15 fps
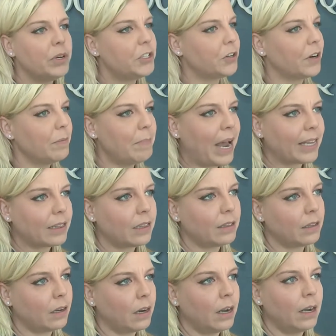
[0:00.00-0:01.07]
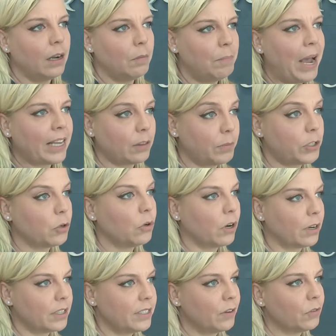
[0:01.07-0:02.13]
we started Pack uh, the Patrol
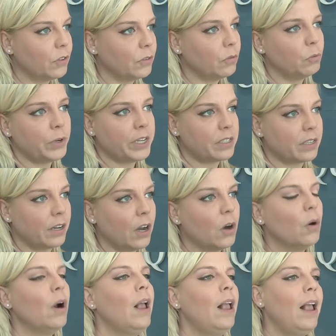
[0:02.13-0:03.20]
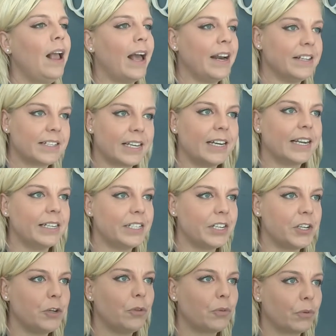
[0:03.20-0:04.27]
Car several weeks ago, and it's going to
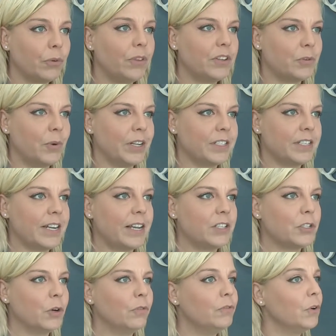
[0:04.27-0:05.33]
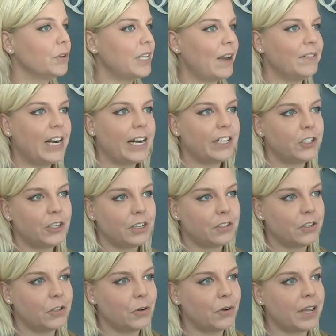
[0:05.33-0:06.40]
continue through this Wednesday. So if folks haven't had a
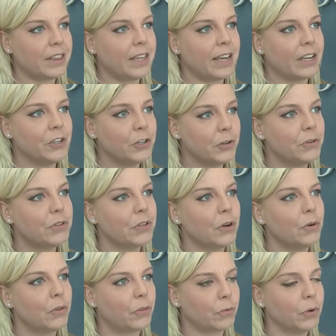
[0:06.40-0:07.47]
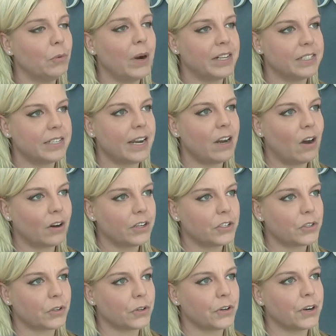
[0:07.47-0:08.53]
chance to donate, they can do so through Wednesday,
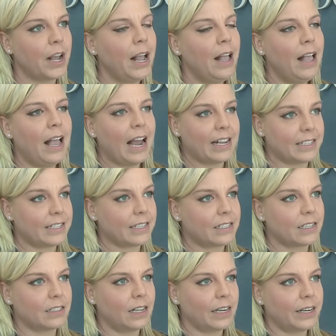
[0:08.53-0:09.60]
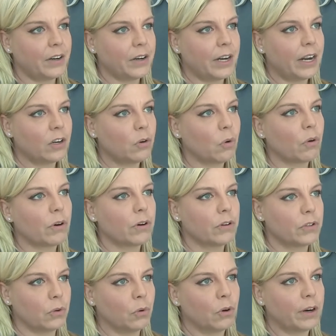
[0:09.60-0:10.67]
August 3rd at 6 o'clock here at
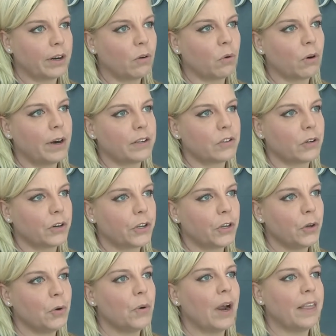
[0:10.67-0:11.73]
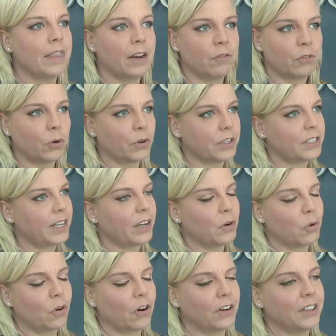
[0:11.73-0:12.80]
headquarters or at CoreSRQ, and then, of course, they
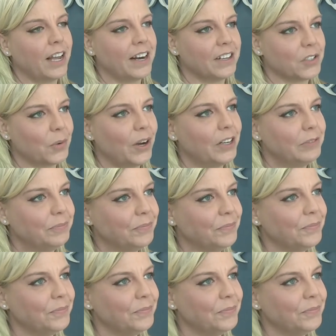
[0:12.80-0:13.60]
can order online as well.